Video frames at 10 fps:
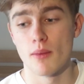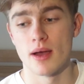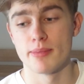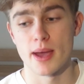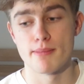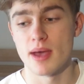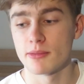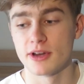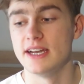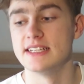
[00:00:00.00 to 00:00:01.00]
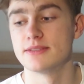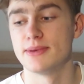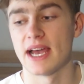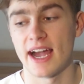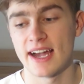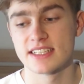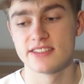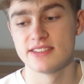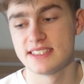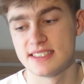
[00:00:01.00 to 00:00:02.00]
whereby memory needs to be
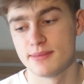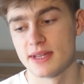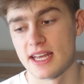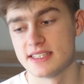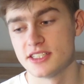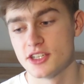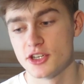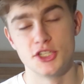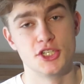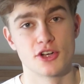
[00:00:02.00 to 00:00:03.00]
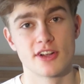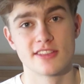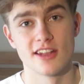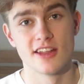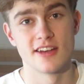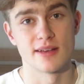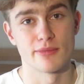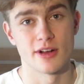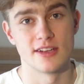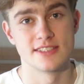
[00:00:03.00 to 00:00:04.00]
actively stimulated during the learning
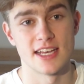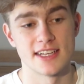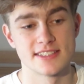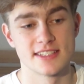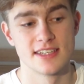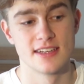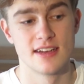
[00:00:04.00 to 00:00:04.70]
process.